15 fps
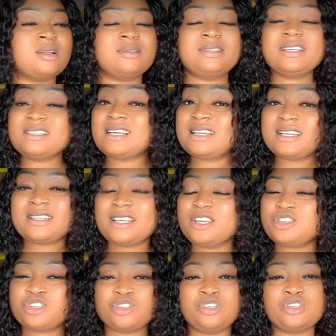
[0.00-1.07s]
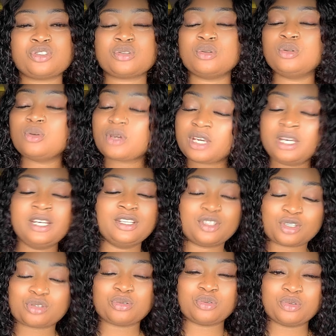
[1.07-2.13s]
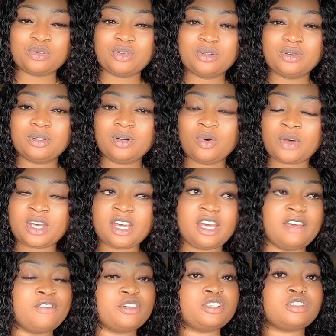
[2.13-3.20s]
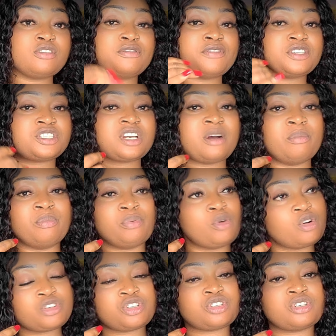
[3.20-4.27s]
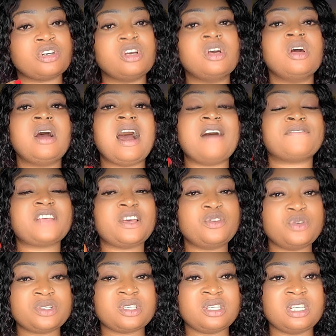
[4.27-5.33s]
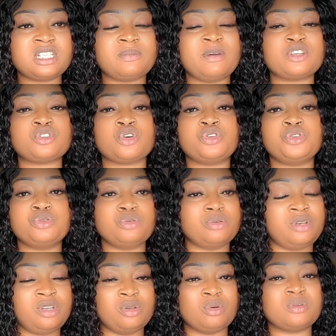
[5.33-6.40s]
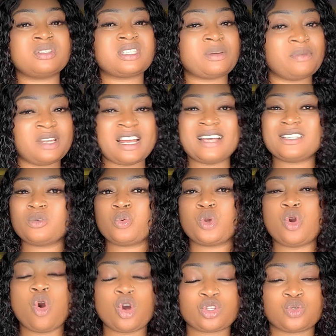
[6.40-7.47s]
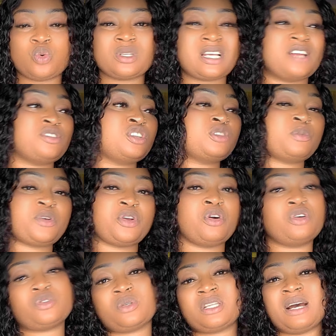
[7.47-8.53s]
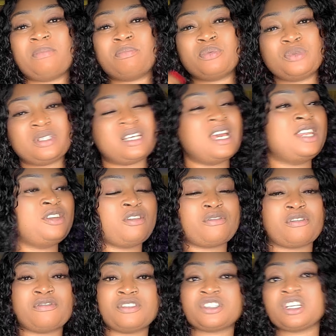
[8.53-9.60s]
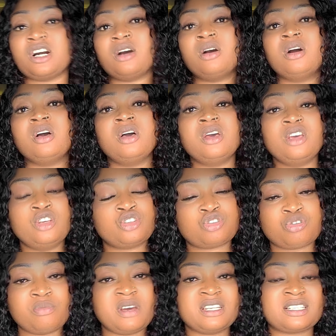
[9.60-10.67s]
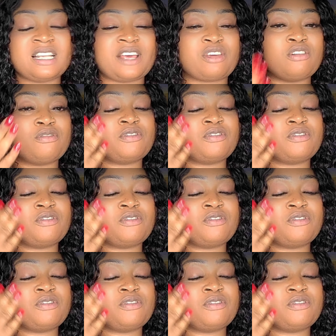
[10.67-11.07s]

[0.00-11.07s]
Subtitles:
These are the things you need to look into. Okay, if you're using your facial brush, after using it, make sure you sterilize it with hot water. Just boil your hot water, put any of your facial instruments like your